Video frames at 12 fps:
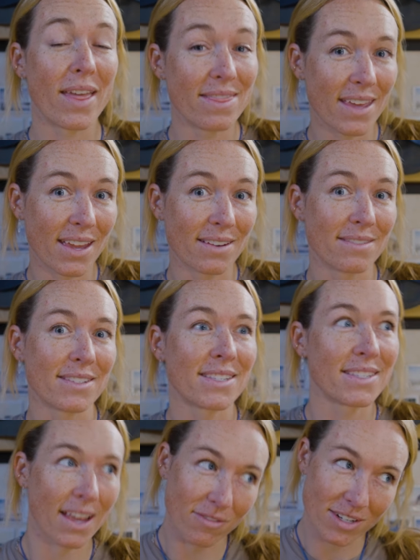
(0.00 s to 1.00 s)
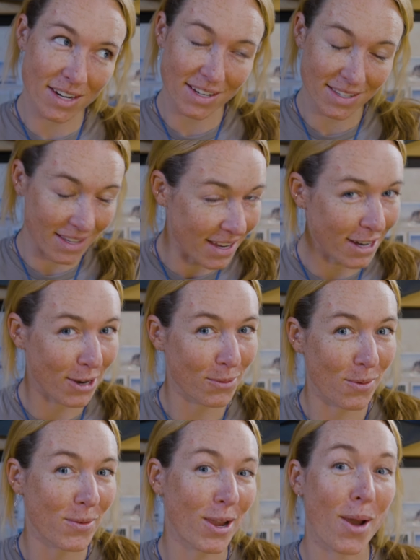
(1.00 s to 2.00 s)
and then 7 days later
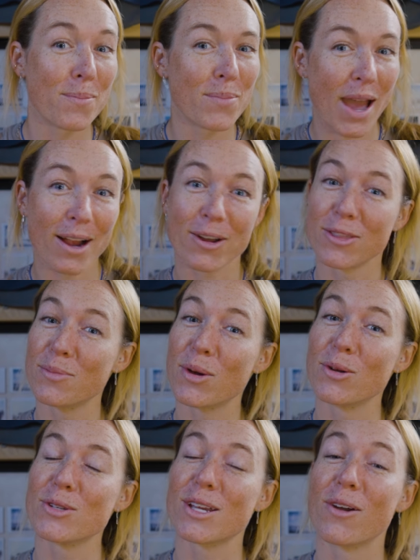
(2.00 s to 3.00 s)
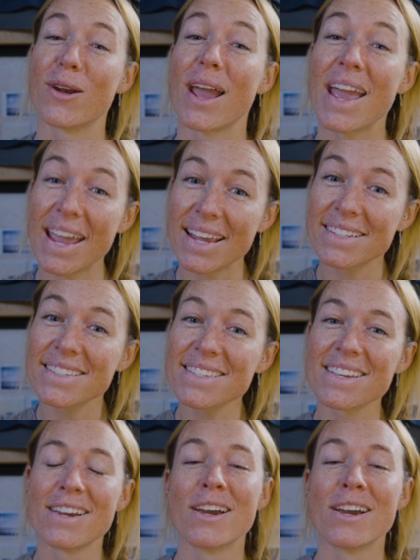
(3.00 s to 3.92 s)
when we got back on the boat to go to Haines,